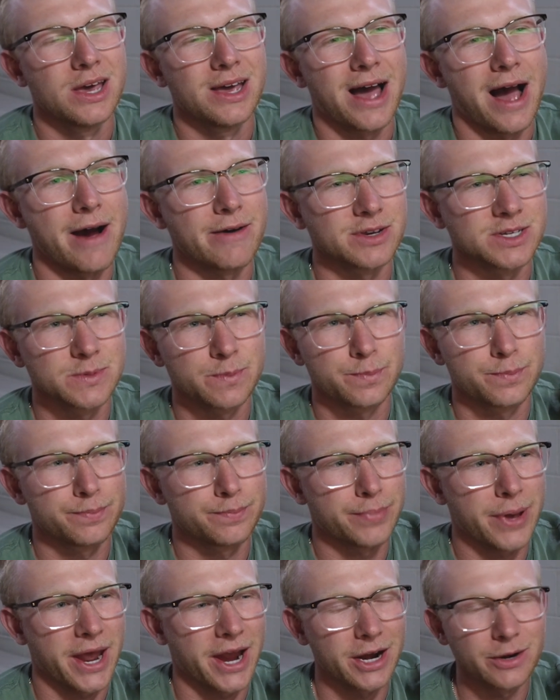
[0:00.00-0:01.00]
I was
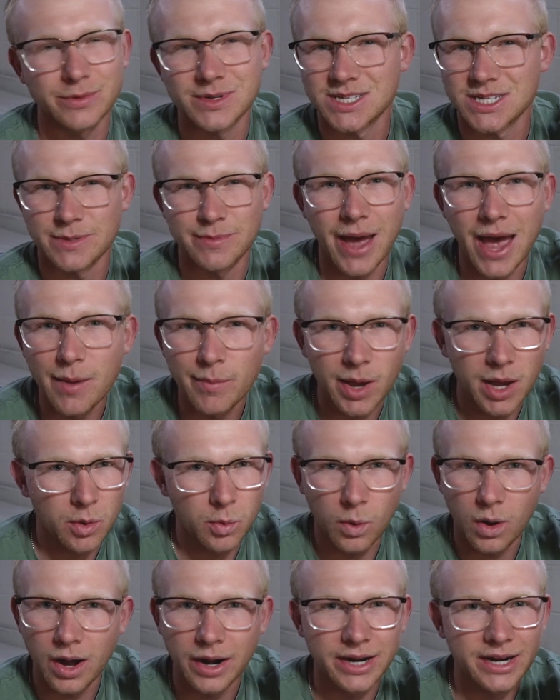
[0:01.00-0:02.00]
paired with some
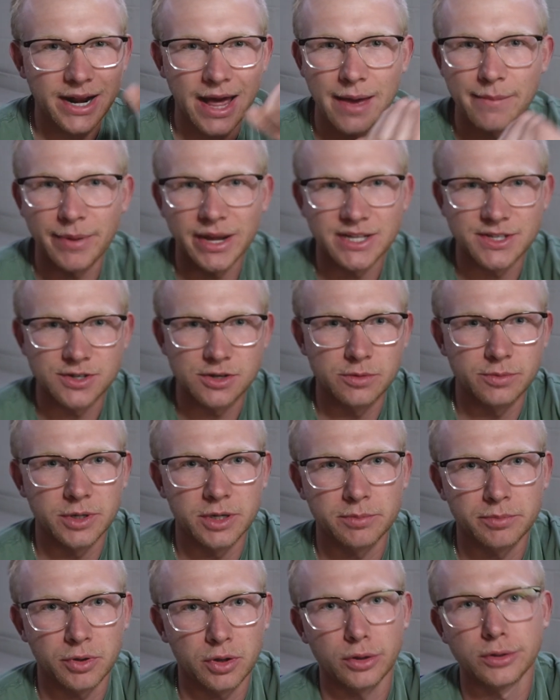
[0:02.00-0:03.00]
MA1 and MA2
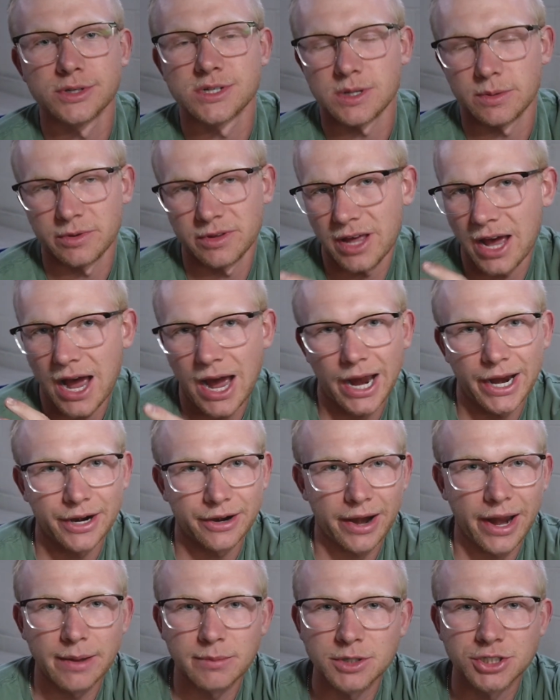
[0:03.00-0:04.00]
people, some of the higher
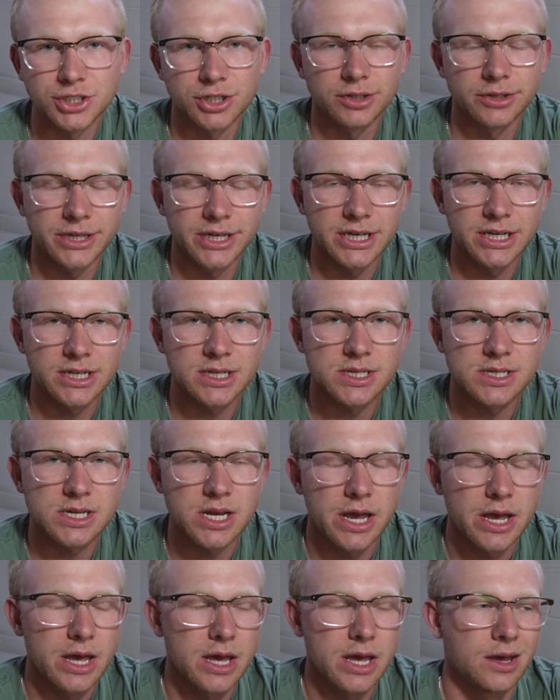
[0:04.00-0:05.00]
amateur leagues,
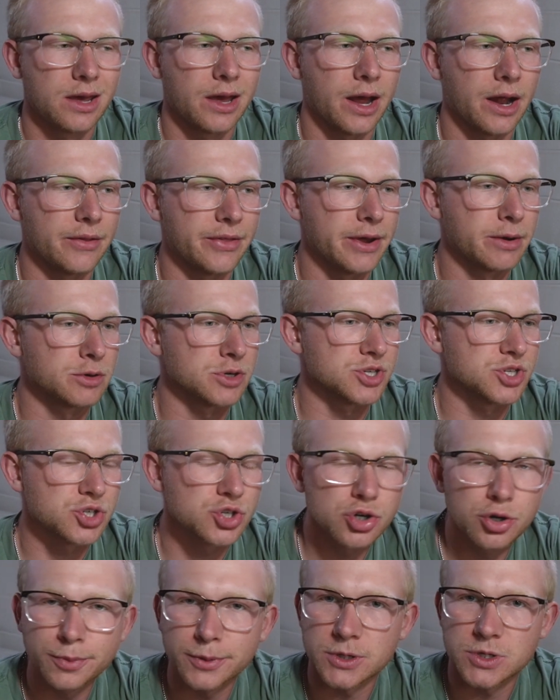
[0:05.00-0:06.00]
and they were
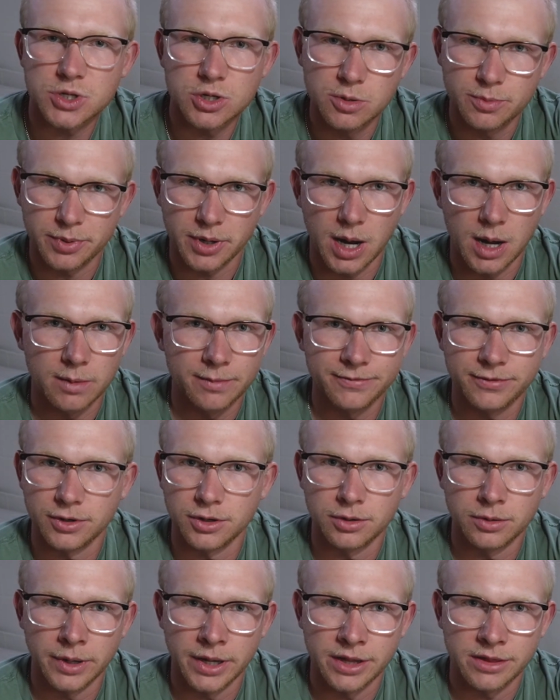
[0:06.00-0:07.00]
super
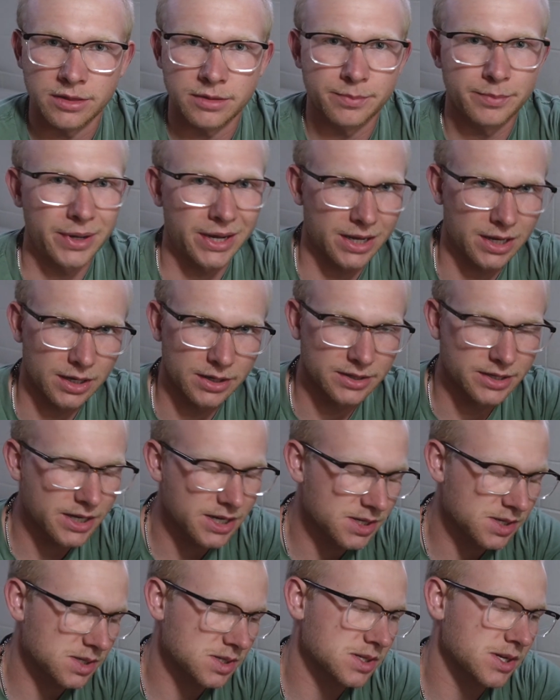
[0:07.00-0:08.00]
helpful with picking
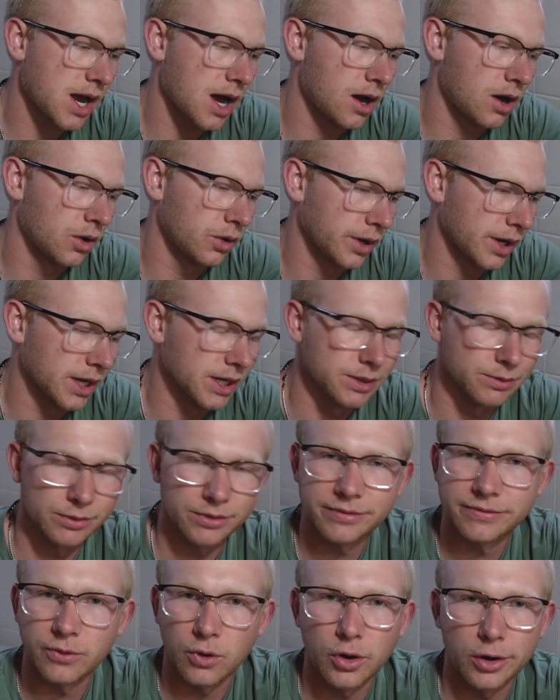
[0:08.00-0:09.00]
discs out and with
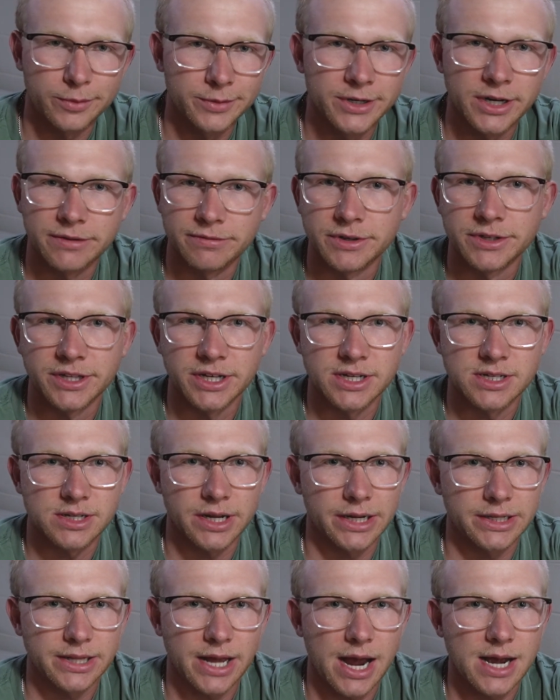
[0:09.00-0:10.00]
form and different things
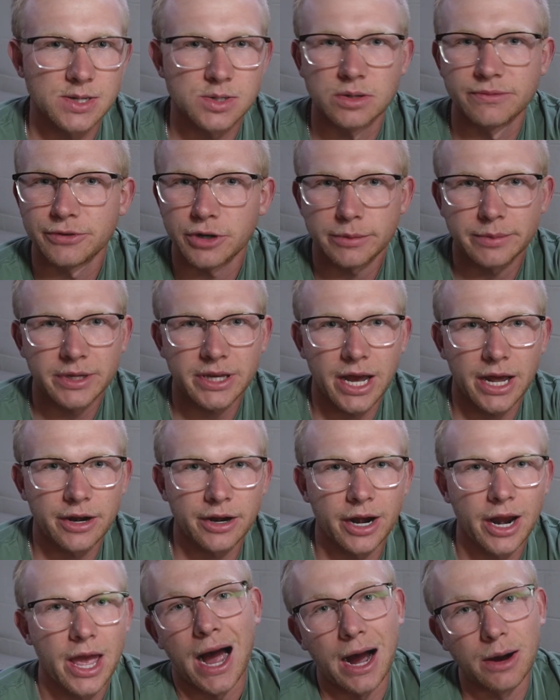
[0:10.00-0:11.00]
like that. So if you're a
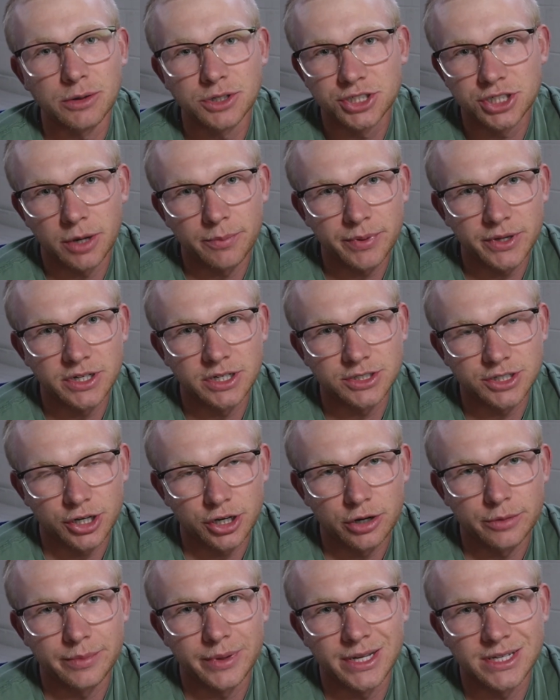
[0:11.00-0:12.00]
beginner, I would jump into
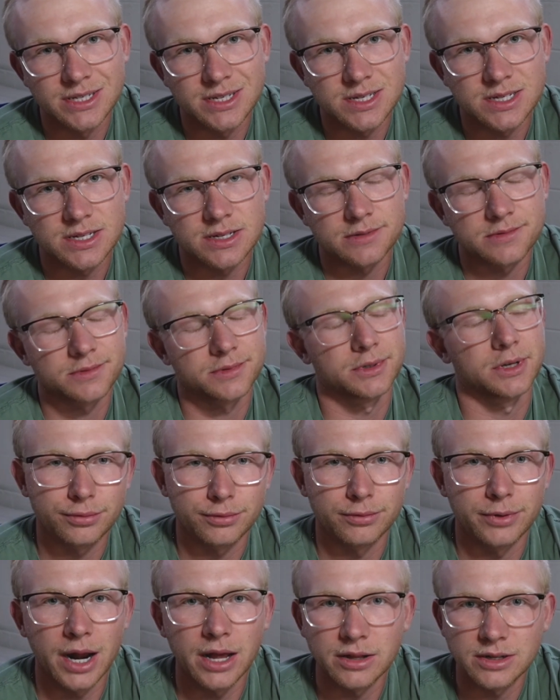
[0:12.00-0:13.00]
tournaments
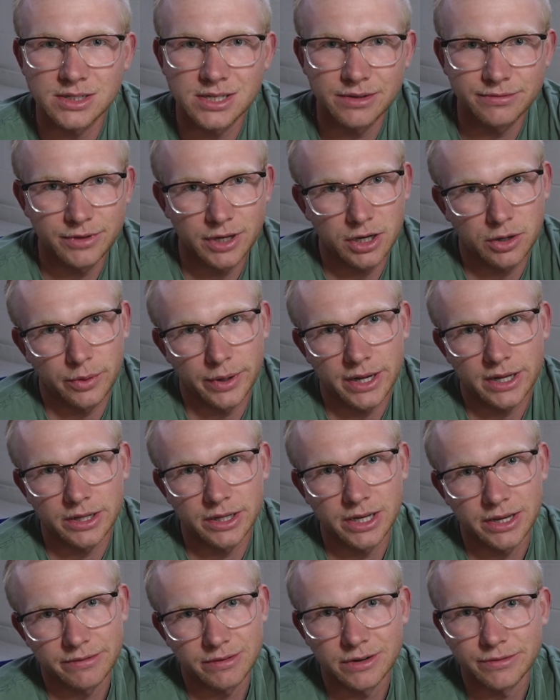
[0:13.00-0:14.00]
relatively
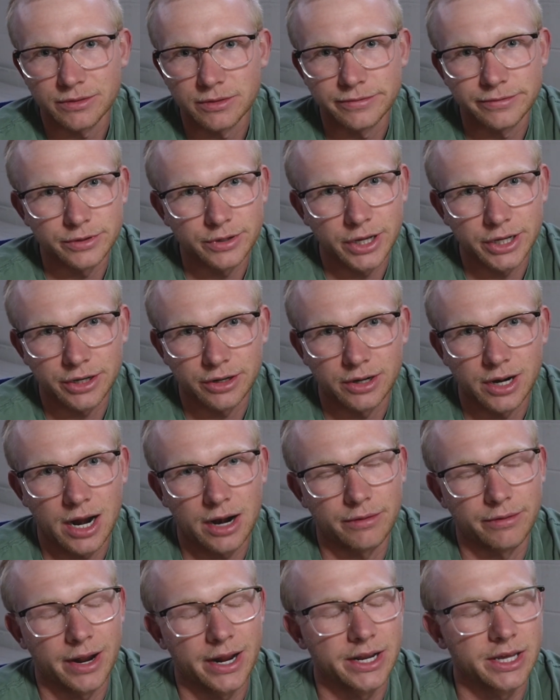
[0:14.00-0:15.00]
quickly, even if you feel like you're
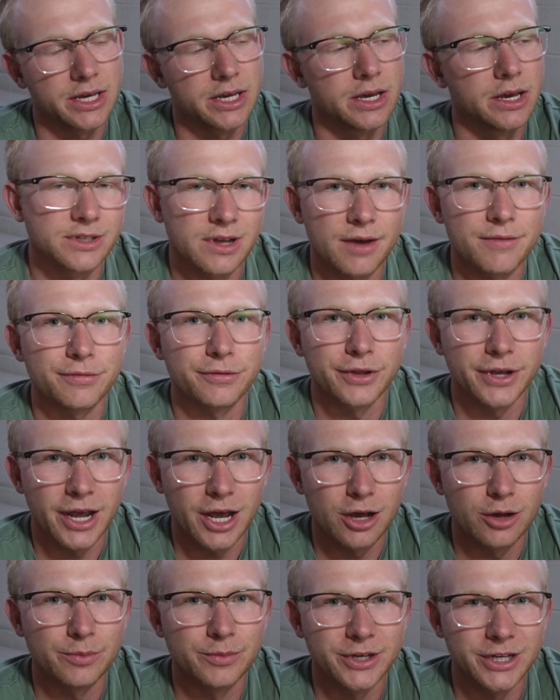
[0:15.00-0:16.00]
not ready. Definitely
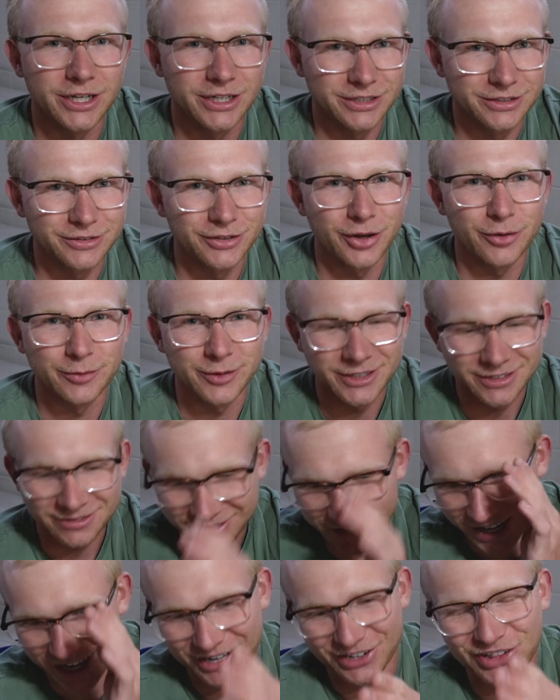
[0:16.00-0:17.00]
help me
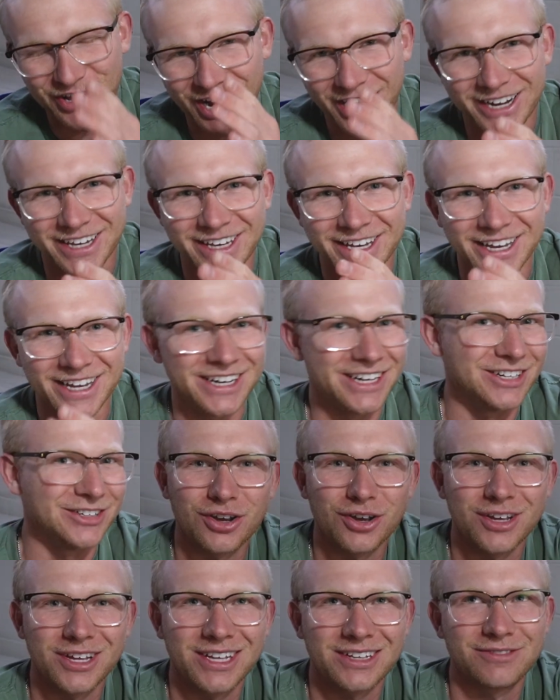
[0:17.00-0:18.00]
kind of lock in,
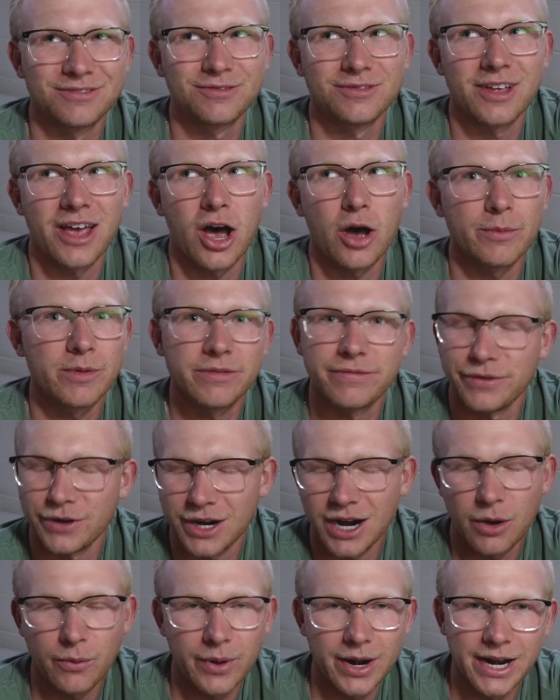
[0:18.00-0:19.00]
and help me figure
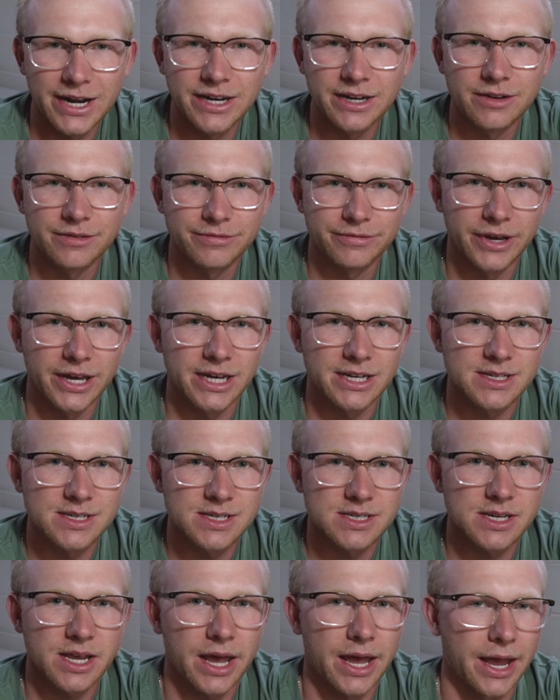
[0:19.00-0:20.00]
out what I need to
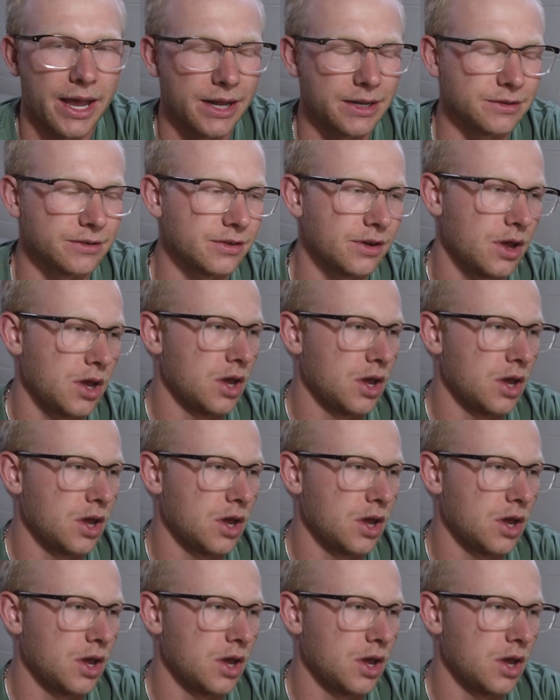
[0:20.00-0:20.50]
fix and